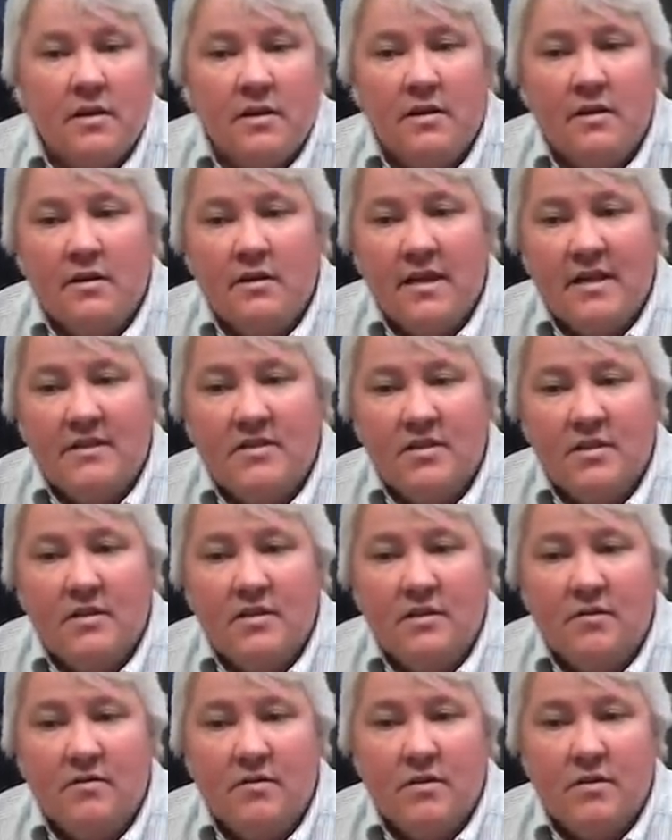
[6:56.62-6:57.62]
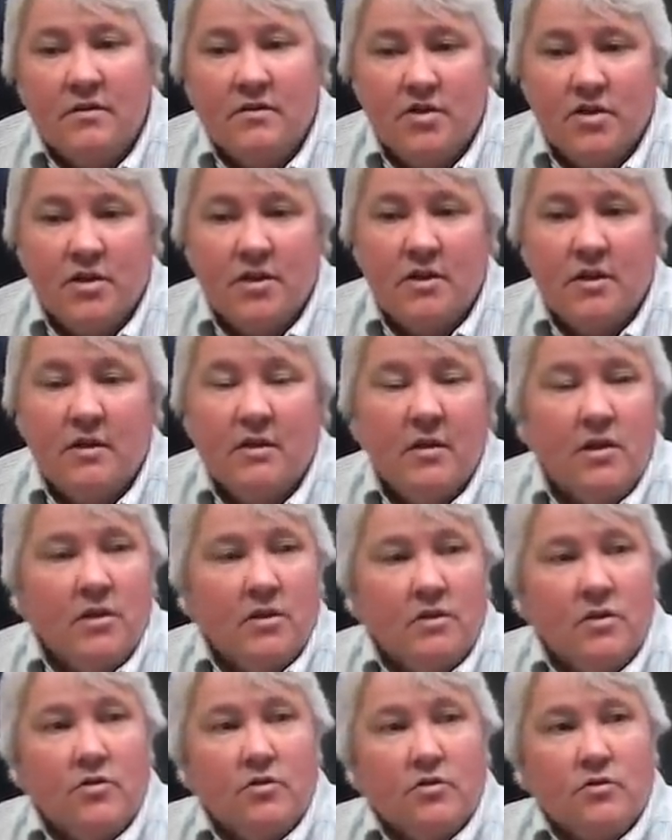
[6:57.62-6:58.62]
and they see that, gee,
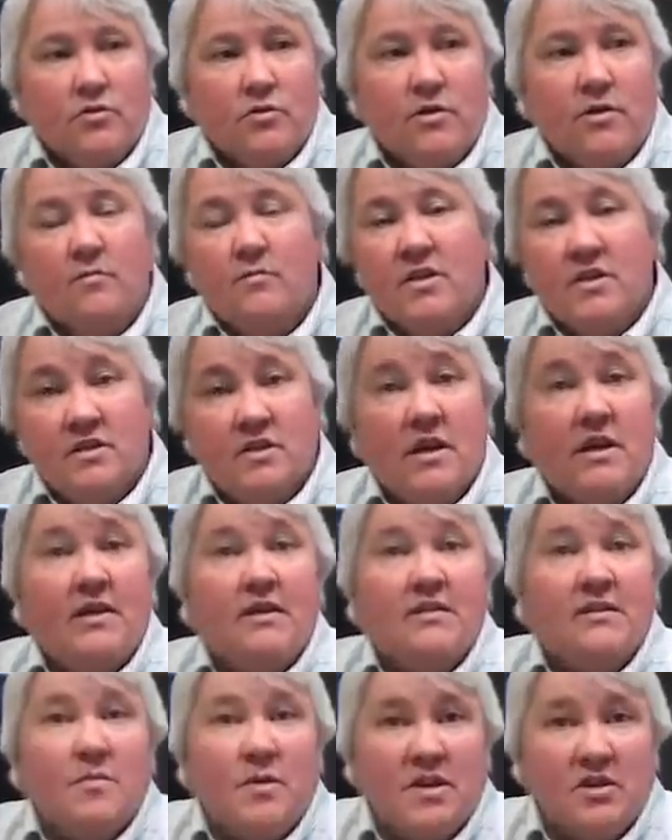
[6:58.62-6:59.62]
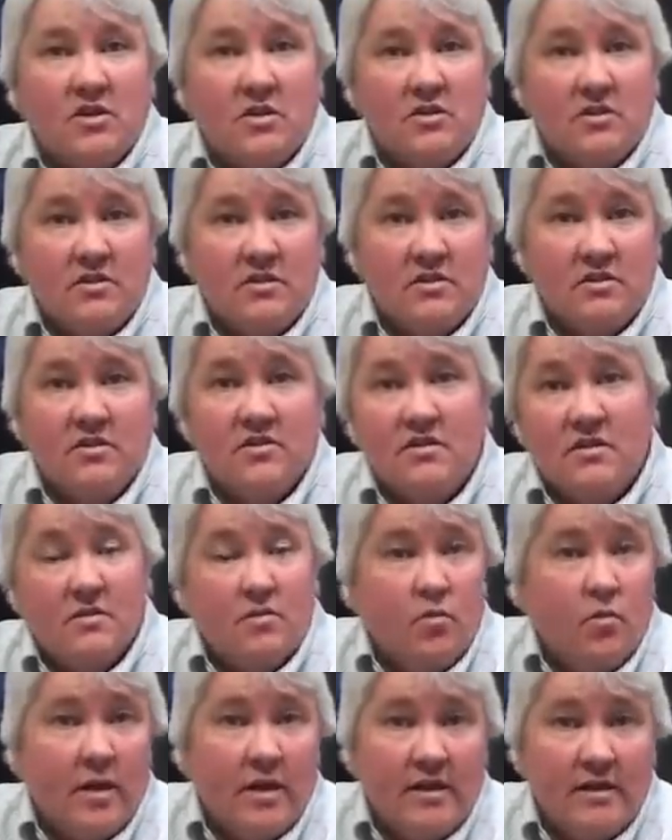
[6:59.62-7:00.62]
your MSK specialist is
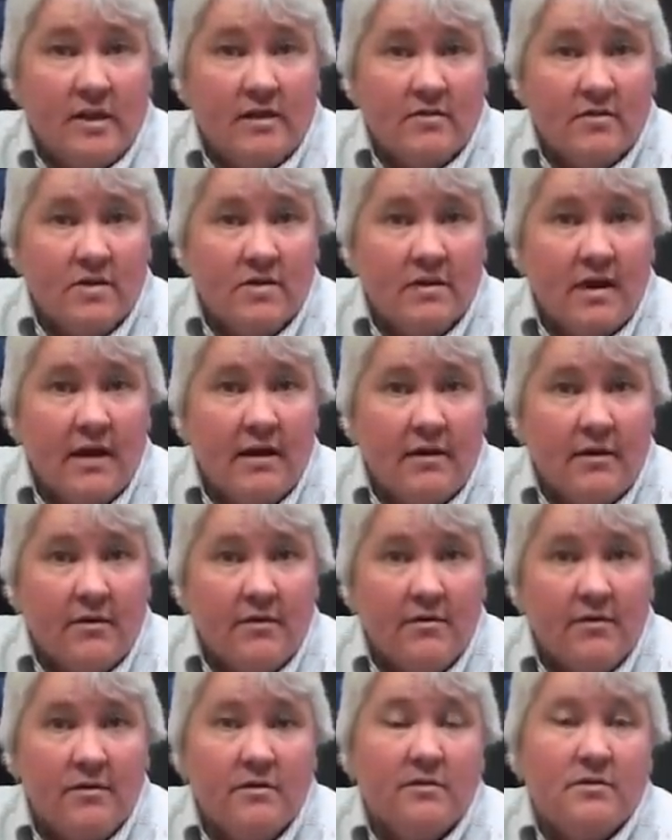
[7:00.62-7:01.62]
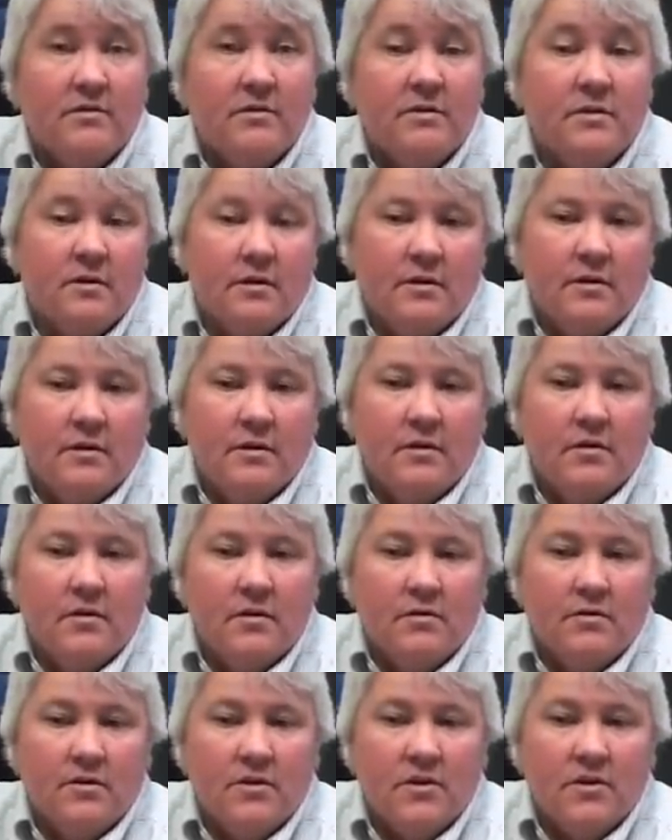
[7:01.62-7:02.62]
sitting way down south, and
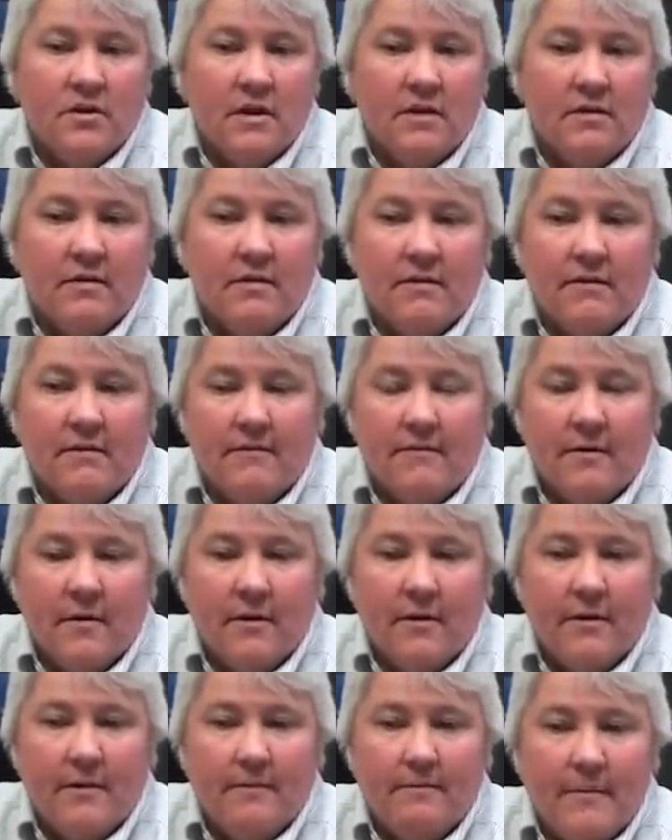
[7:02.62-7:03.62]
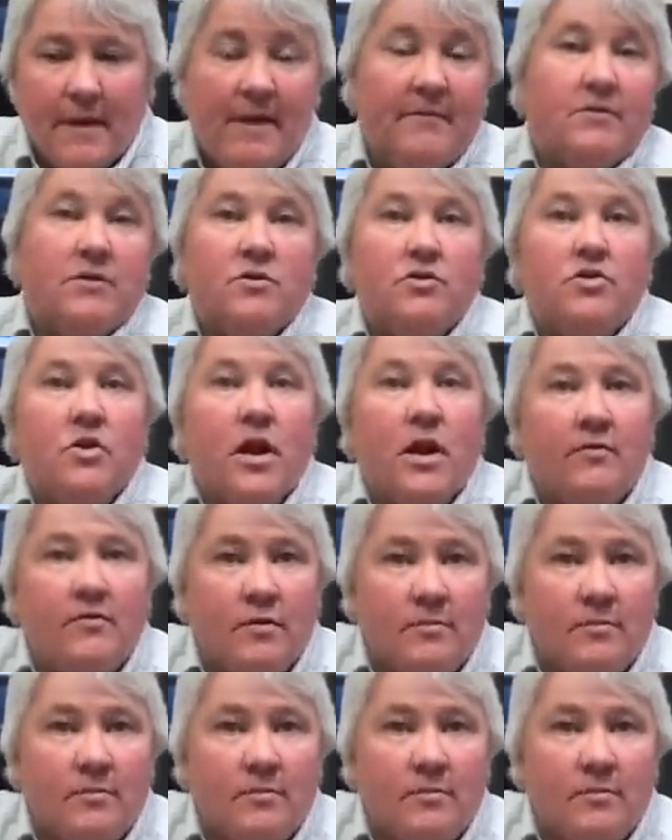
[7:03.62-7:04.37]
instead of having to drive